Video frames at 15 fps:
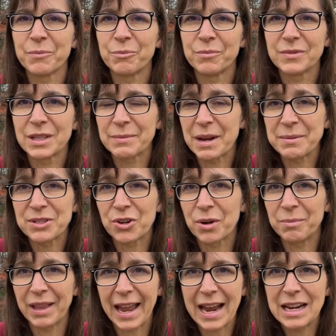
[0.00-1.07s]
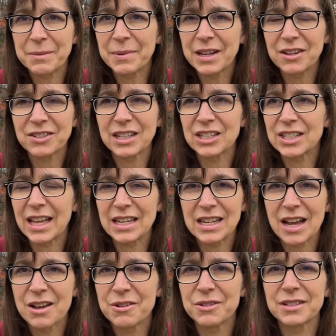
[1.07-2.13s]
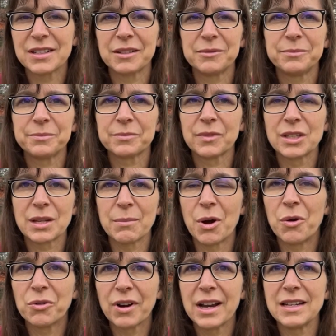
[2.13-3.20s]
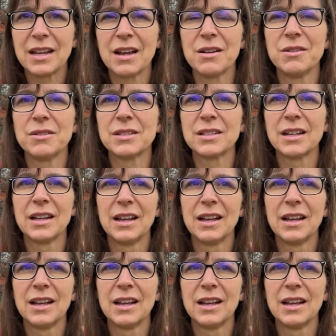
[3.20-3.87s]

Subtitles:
sometimes sort of bland meals, just like toast, some whole grain toast,